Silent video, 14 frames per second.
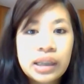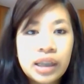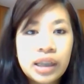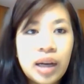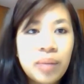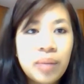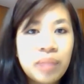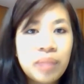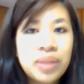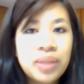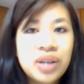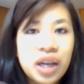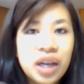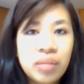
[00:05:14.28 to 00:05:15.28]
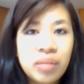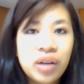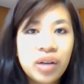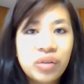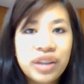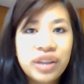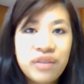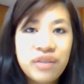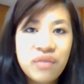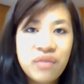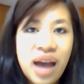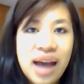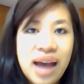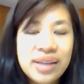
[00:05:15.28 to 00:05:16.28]
I might be talking about it really
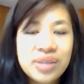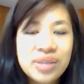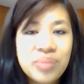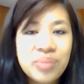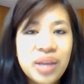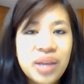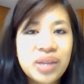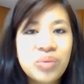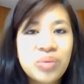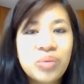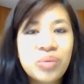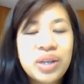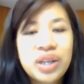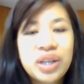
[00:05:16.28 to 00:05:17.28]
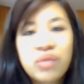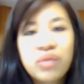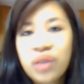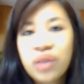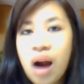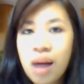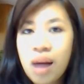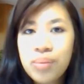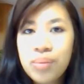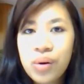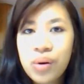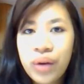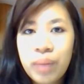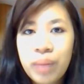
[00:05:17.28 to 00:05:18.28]
fast, but that's what we did for our
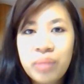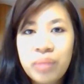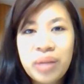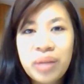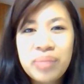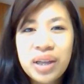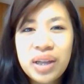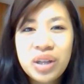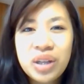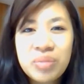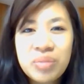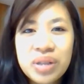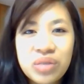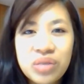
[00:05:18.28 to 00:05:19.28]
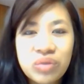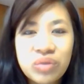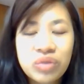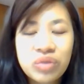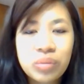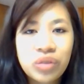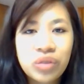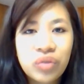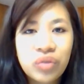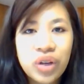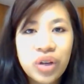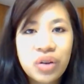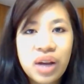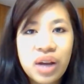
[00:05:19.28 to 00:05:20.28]
program. It might be a little bit different for
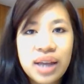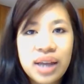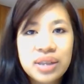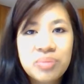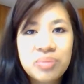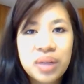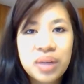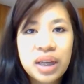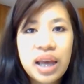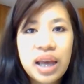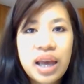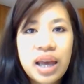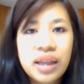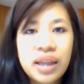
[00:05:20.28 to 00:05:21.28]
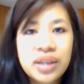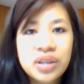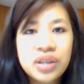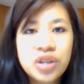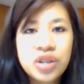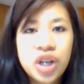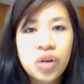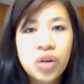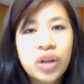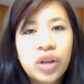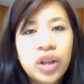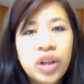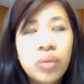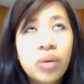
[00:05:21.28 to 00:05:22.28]
you guys, but that's the general.
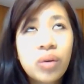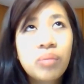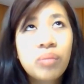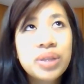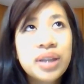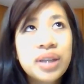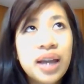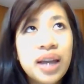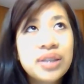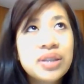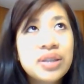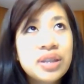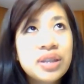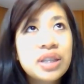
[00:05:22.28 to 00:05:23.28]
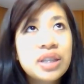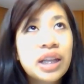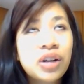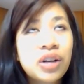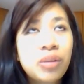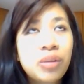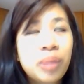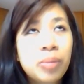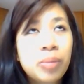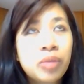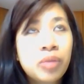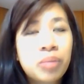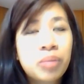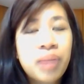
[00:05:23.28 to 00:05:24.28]
And then besides this clinical
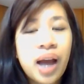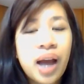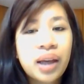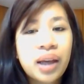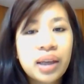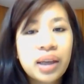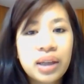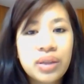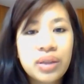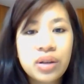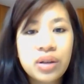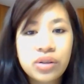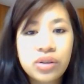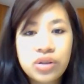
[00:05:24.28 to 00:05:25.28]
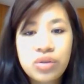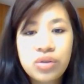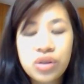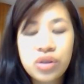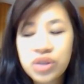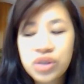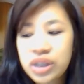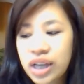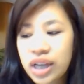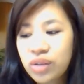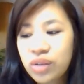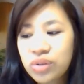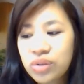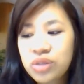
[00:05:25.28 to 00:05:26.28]
paperwork packet and then 2 nursing
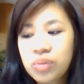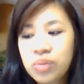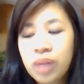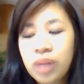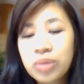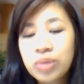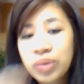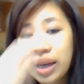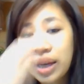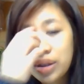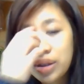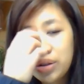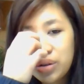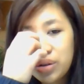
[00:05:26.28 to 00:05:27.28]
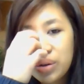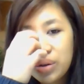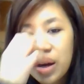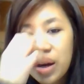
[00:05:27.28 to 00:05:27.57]
diagnosis problems we had to do,